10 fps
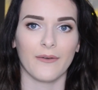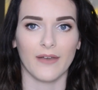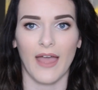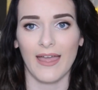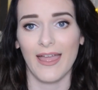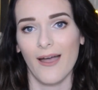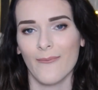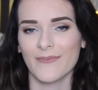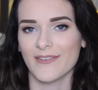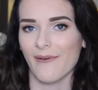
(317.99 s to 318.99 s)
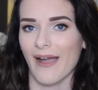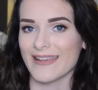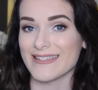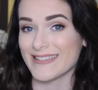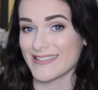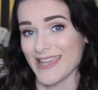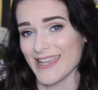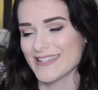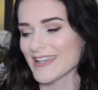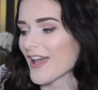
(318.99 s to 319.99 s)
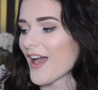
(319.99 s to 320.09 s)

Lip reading: and I am, so I did.